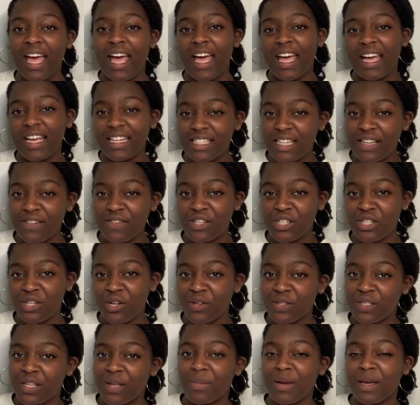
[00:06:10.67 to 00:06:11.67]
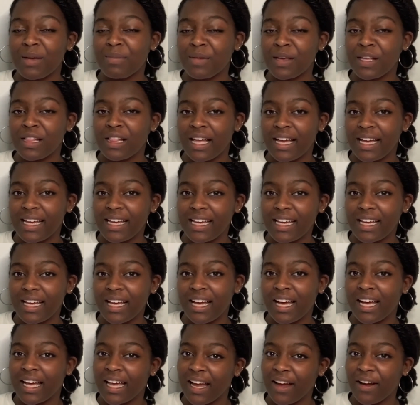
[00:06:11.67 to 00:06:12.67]
in TV shows that make me like
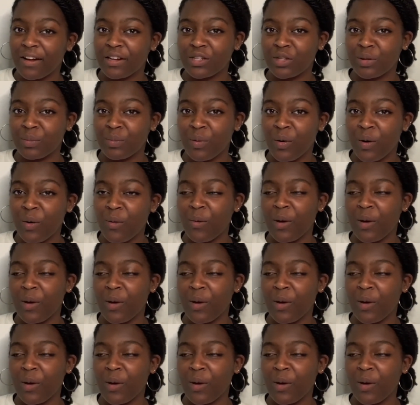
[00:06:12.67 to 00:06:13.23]
a character more,